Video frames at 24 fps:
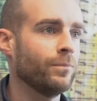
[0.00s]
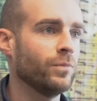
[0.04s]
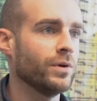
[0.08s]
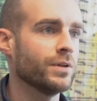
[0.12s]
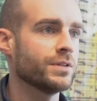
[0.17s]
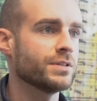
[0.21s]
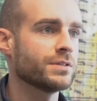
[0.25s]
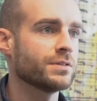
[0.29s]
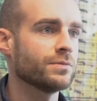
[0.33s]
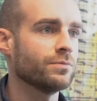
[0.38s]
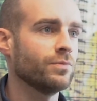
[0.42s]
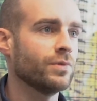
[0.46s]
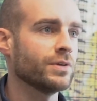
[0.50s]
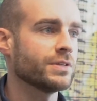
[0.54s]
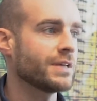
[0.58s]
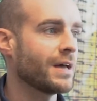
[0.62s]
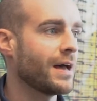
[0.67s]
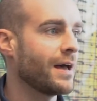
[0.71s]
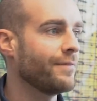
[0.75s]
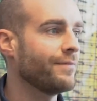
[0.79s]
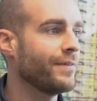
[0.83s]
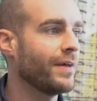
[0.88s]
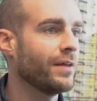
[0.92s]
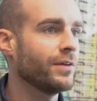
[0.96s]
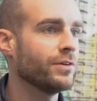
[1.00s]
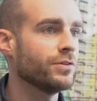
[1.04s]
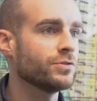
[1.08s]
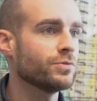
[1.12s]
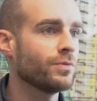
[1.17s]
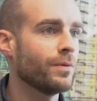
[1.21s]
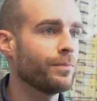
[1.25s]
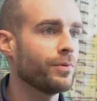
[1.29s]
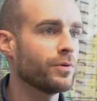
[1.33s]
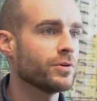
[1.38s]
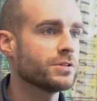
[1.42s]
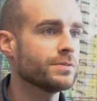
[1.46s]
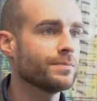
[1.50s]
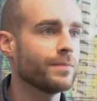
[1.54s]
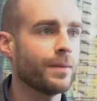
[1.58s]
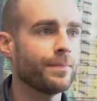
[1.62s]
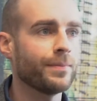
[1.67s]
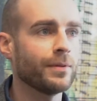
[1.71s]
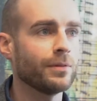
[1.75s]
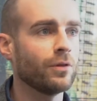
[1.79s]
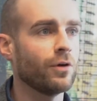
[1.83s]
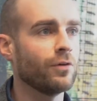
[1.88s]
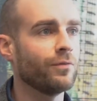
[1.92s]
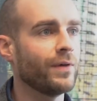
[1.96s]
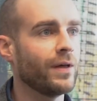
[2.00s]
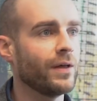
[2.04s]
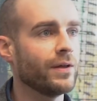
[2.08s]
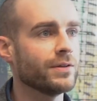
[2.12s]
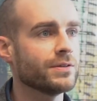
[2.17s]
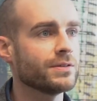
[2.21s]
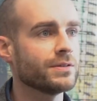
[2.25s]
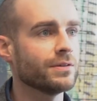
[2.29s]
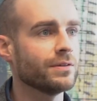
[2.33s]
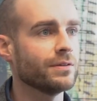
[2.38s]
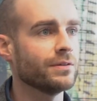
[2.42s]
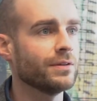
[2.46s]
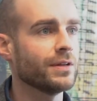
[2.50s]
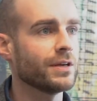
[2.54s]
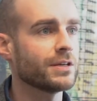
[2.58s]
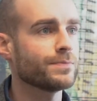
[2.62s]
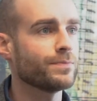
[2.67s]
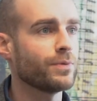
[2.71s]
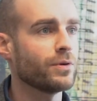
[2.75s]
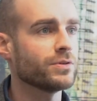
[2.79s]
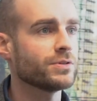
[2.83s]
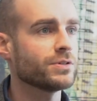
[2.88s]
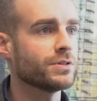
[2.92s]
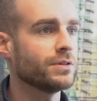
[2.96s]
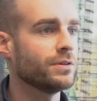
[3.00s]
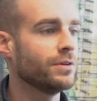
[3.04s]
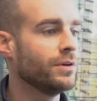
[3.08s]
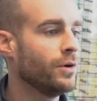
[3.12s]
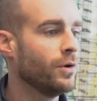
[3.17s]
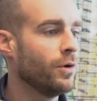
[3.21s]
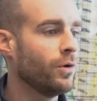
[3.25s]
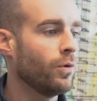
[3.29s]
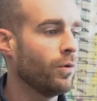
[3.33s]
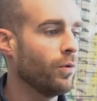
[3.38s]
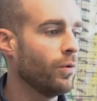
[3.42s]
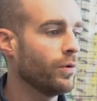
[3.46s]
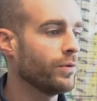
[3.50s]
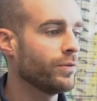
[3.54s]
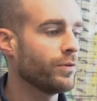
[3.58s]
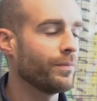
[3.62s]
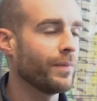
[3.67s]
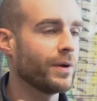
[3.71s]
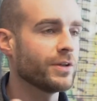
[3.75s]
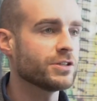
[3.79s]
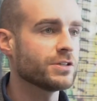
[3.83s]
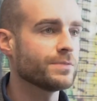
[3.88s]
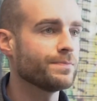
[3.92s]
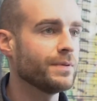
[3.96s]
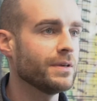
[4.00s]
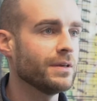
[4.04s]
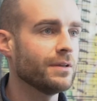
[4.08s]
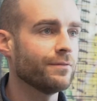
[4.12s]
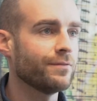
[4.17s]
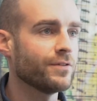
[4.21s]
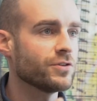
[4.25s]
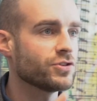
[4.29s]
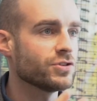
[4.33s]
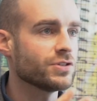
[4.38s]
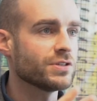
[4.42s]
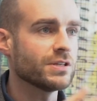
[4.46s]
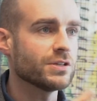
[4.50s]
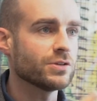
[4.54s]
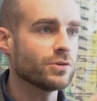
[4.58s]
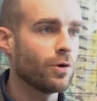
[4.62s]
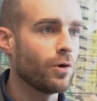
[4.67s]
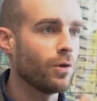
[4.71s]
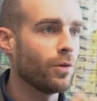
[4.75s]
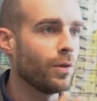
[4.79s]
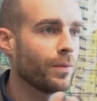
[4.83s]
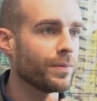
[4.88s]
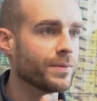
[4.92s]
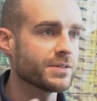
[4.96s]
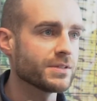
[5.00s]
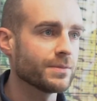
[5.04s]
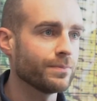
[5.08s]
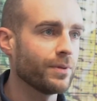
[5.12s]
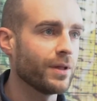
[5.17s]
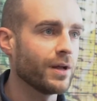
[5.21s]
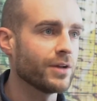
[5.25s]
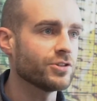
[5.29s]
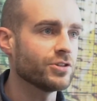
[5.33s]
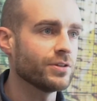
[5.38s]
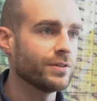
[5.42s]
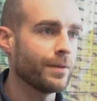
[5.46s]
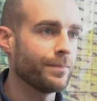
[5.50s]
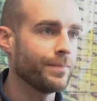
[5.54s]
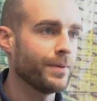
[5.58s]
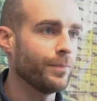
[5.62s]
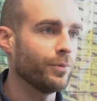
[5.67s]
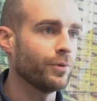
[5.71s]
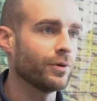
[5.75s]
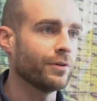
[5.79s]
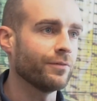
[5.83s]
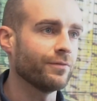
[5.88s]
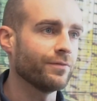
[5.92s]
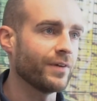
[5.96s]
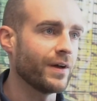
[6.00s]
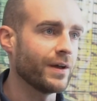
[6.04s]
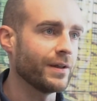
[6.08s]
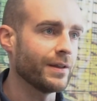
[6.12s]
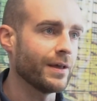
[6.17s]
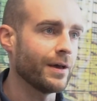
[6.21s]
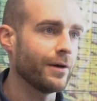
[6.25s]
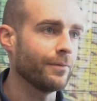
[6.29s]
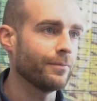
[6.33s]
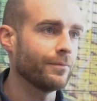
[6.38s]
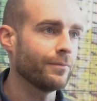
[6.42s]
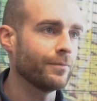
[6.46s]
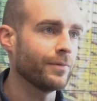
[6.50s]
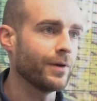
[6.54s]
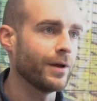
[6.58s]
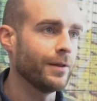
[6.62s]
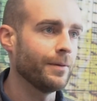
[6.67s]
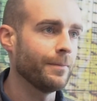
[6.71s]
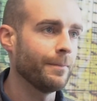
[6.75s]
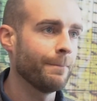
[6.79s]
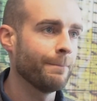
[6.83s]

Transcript: What's high value to one person might be low value to the next person, or there might just be inefficiencies all along the supply chain that people can find out, right?